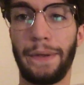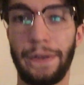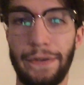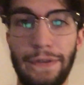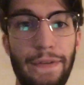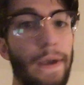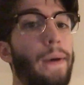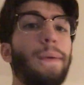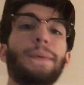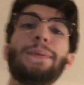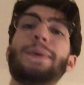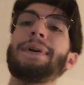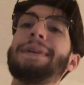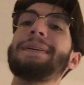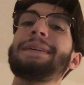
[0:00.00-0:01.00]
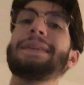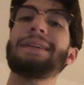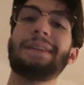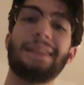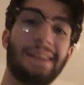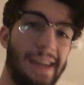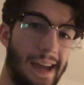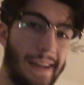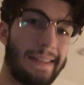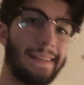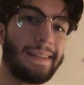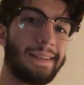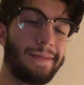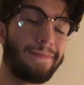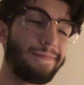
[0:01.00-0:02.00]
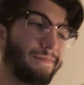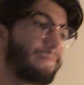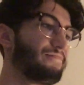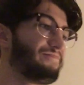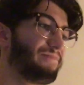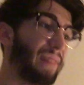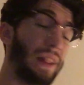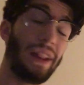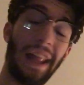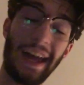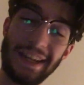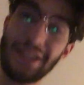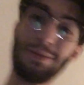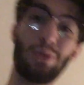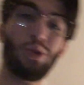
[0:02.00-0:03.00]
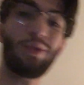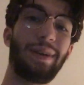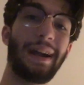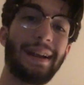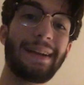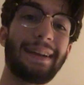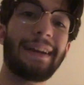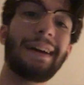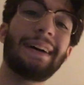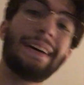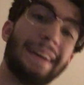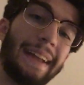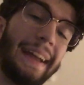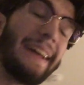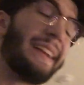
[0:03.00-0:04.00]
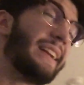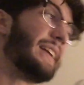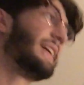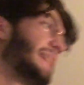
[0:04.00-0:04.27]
So, yes, lots more writing again.